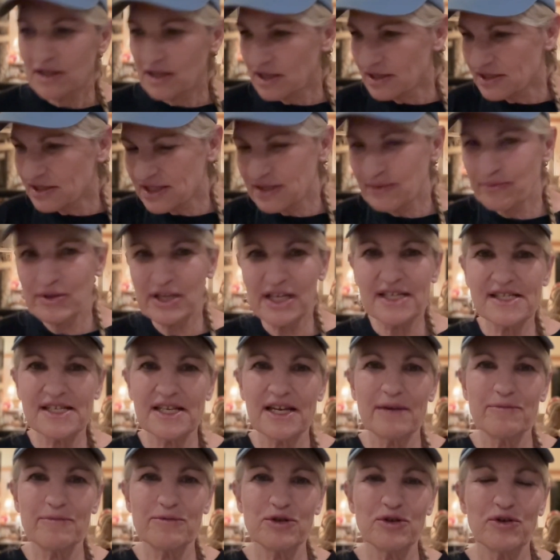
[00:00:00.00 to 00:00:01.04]
some things that
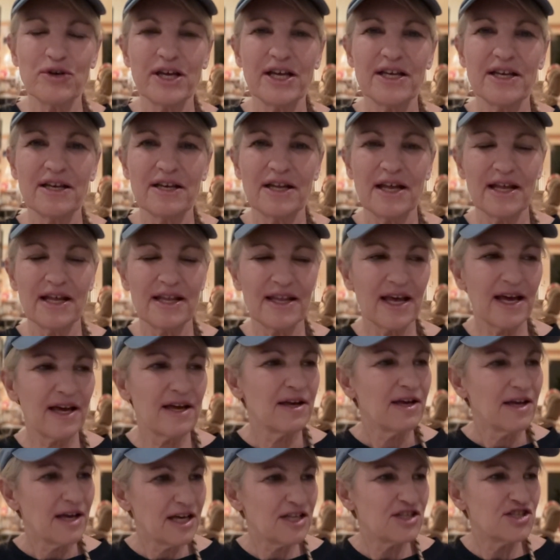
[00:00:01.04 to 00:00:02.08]
I'm doing and that,
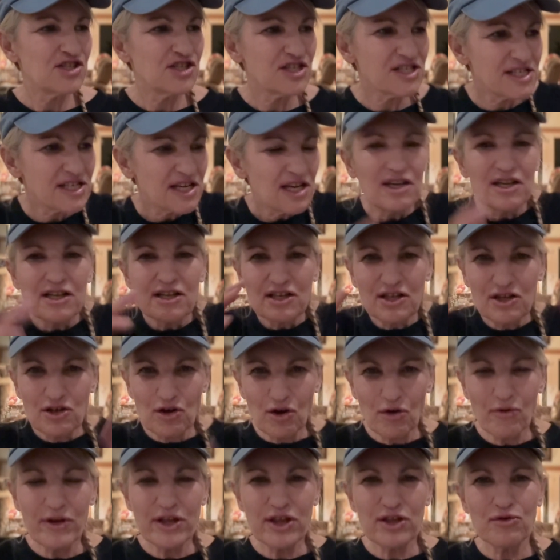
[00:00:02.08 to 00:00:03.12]
and just
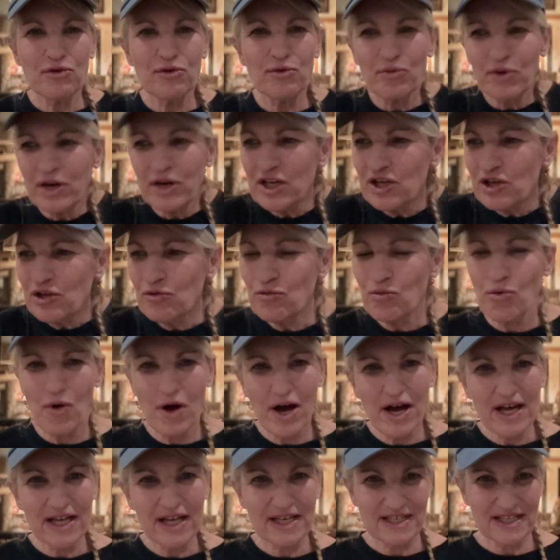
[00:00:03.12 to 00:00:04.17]
going through and what do you
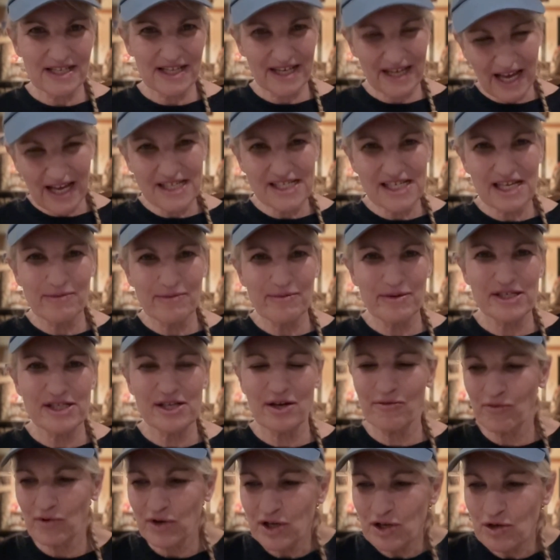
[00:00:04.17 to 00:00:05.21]
want? Like asking
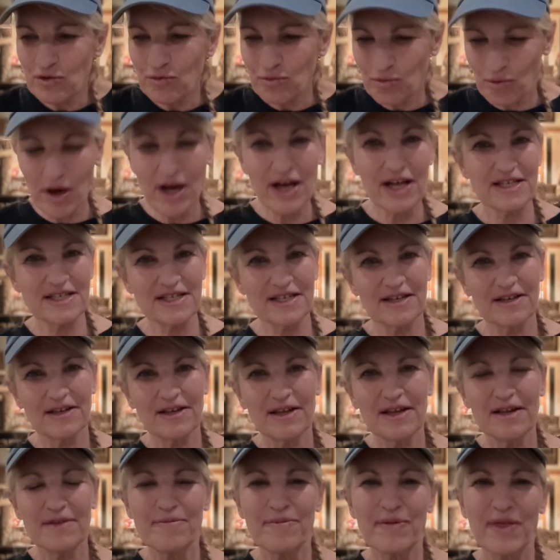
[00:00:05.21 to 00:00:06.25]
myself, what do you want?
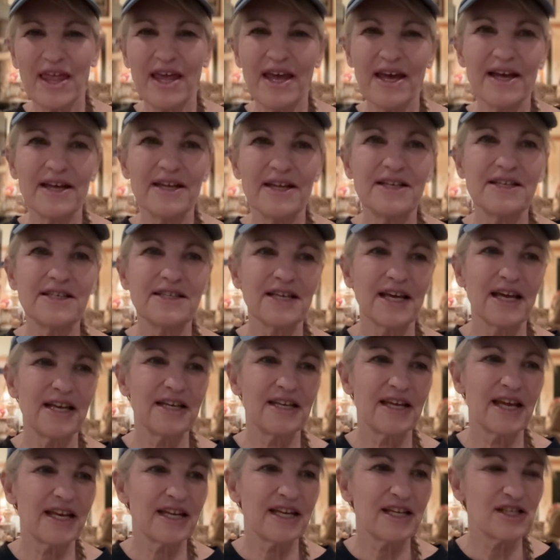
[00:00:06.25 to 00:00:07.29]
And
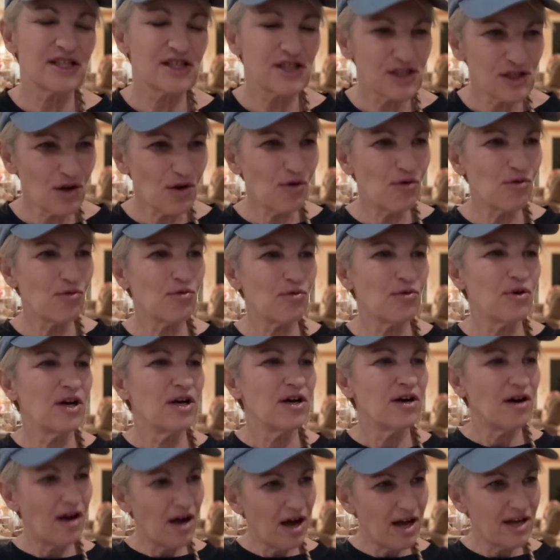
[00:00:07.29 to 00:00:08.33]
getting so
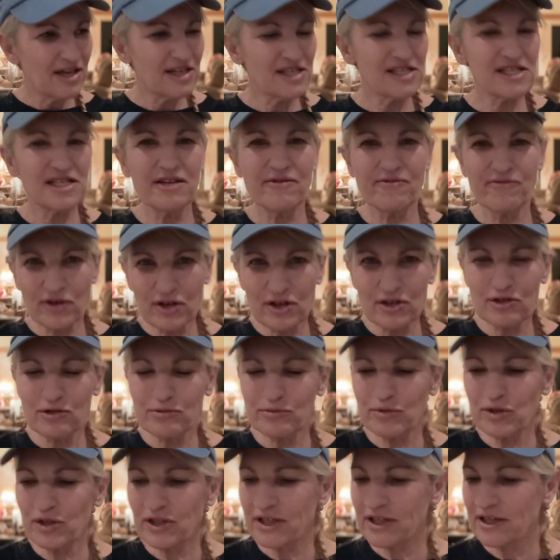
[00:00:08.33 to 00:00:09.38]
honest and
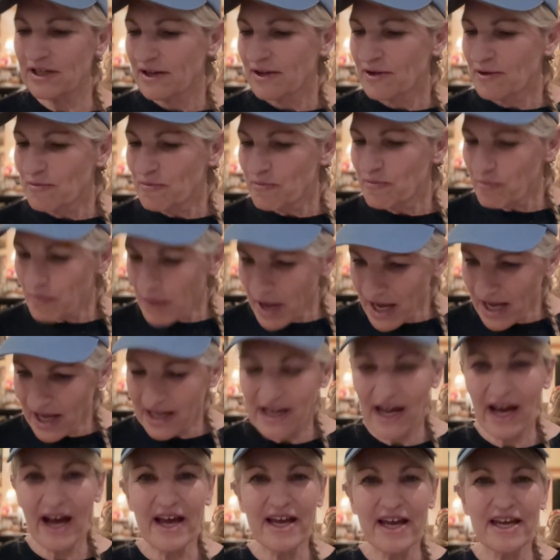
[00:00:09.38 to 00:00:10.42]
vulnerable. And
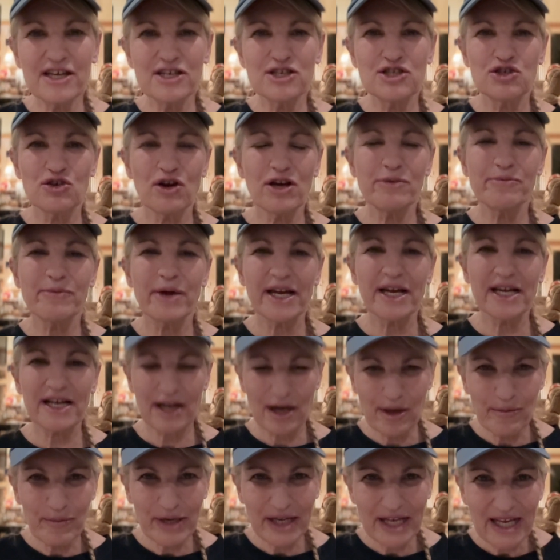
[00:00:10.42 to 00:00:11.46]
man, I enjoyed my
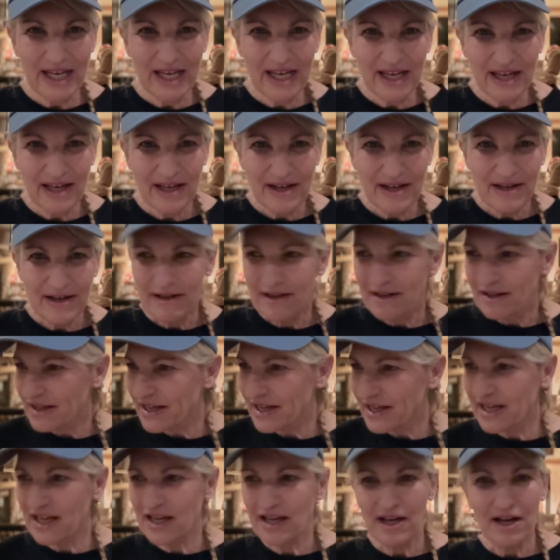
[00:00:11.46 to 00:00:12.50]
company.
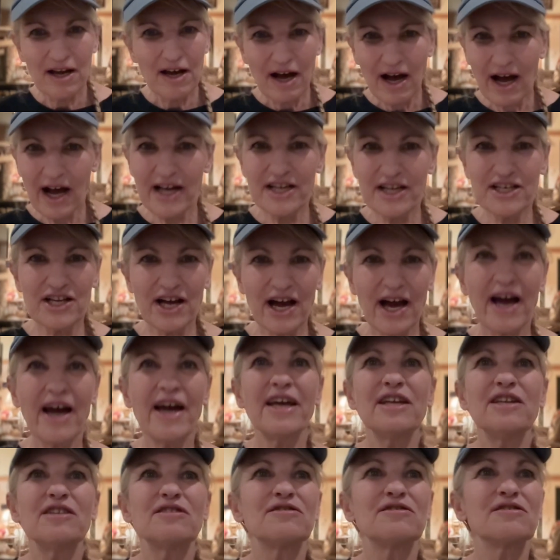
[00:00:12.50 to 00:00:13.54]
Like
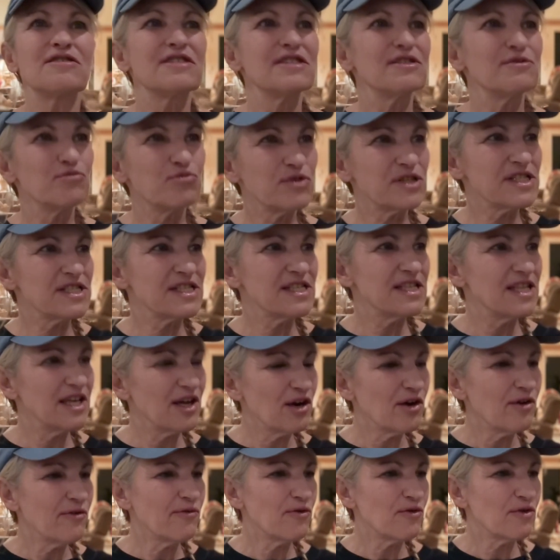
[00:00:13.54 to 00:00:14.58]
I was
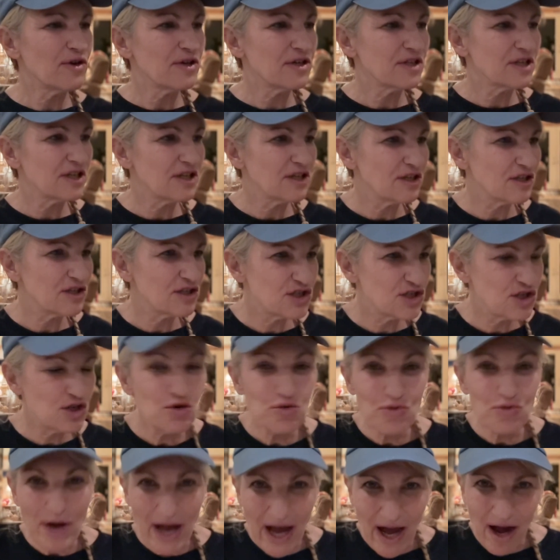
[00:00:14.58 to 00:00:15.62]
there for
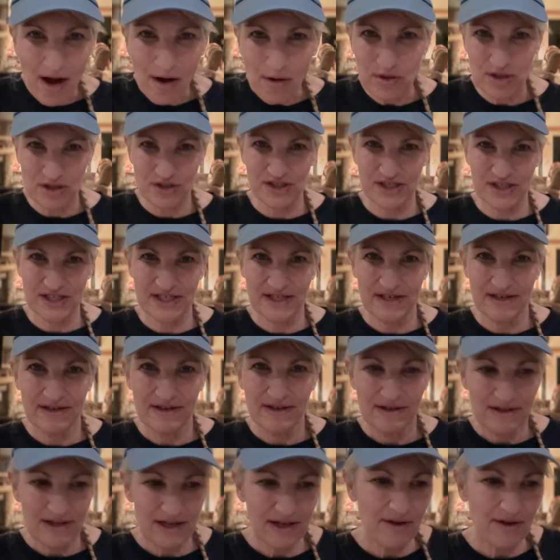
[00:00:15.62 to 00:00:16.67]
2 hours.
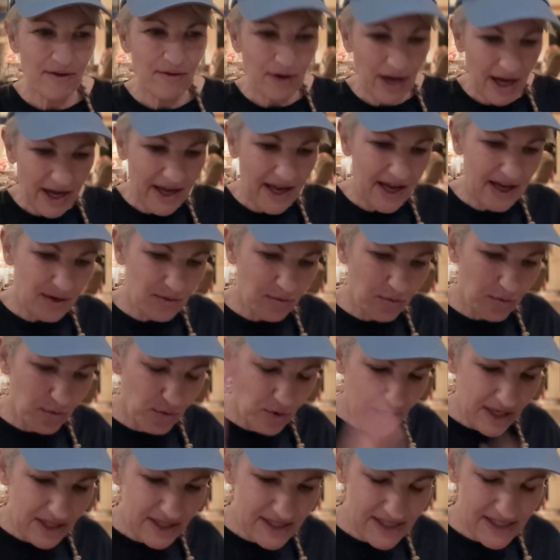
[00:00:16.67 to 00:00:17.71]
Like I had
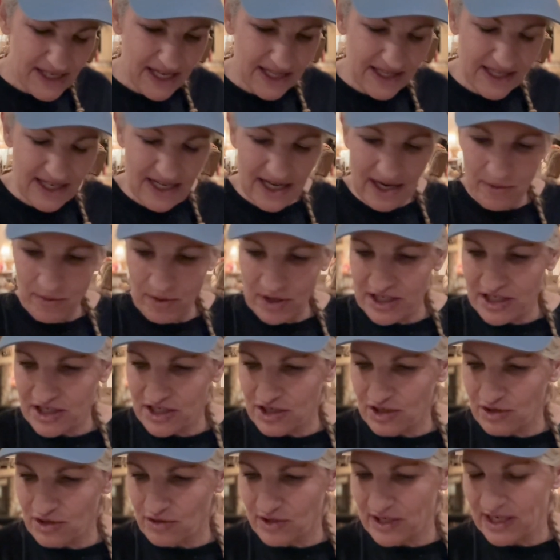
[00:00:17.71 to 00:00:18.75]
one set that I wanted to
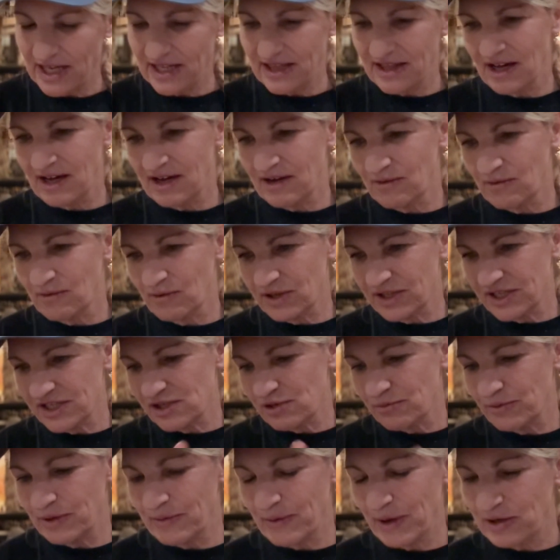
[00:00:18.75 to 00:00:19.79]
do and I thought, well, this
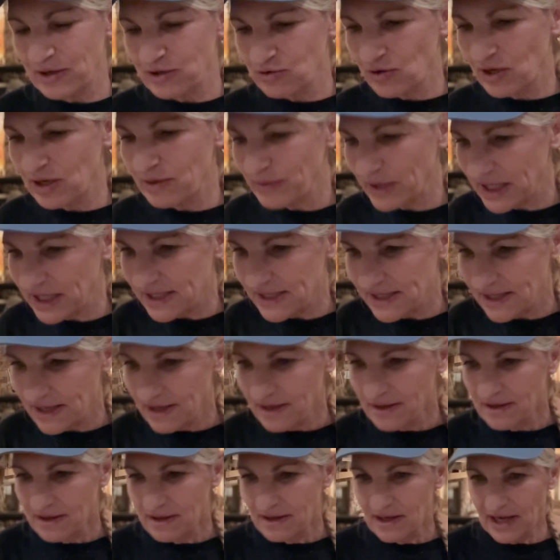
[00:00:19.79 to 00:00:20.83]
will be about 20 minutes.
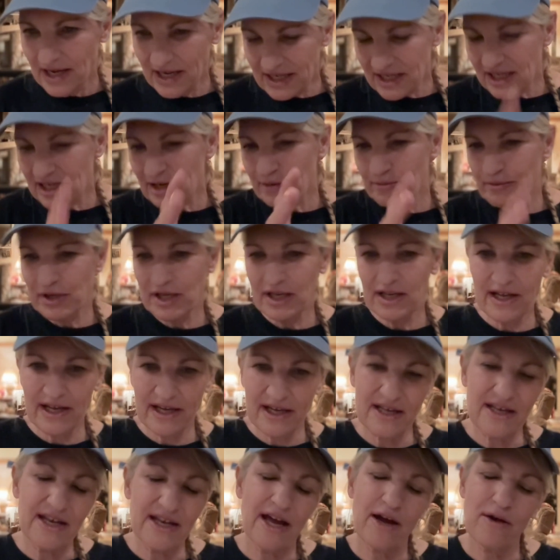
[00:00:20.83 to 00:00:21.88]
Ended up being
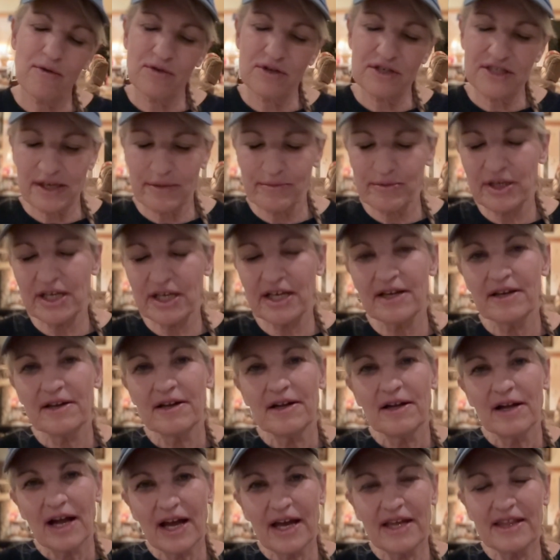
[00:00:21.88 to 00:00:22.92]
like an hour and something.
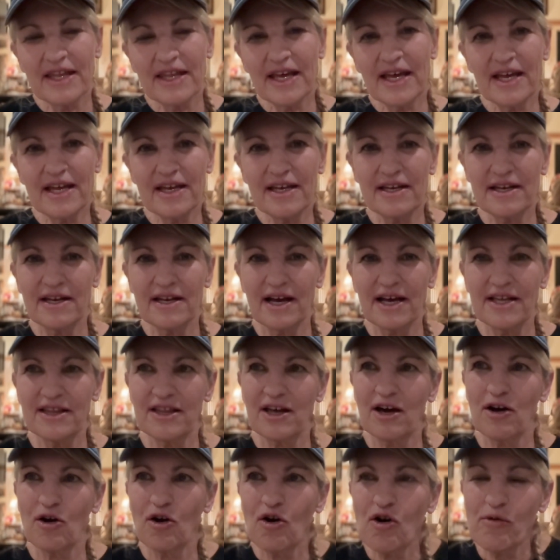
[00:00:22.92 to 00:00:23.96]
And then I
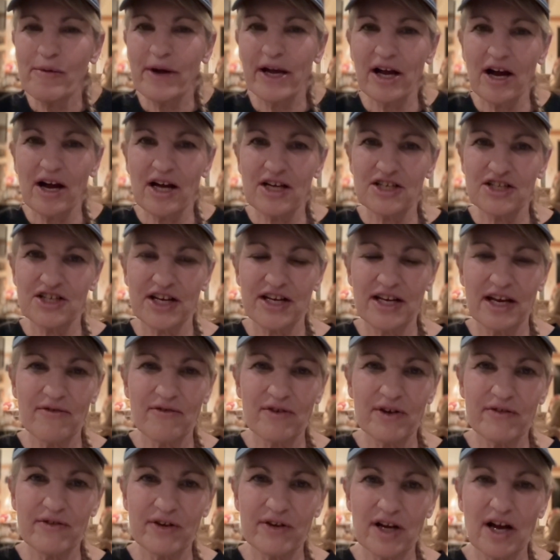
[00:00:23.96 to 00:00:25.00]
thought, oh my gosh, I never
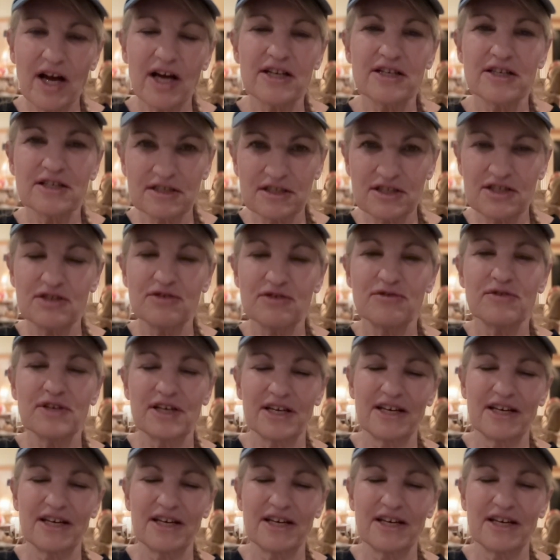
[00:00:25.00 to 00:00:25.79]
even got to